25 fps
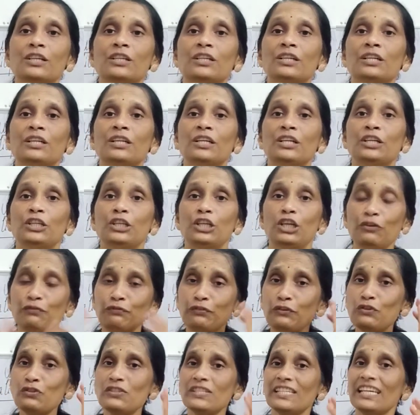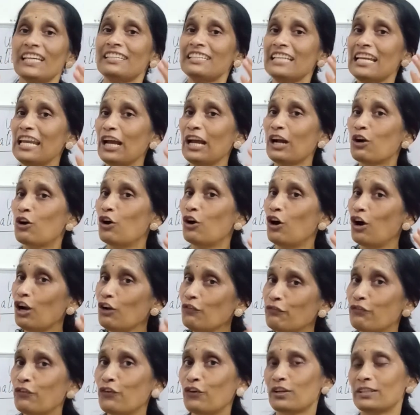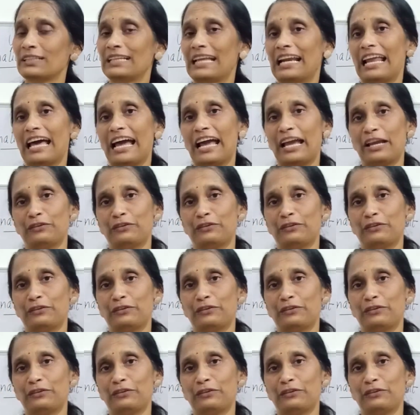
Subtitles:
If you set a goal for the life,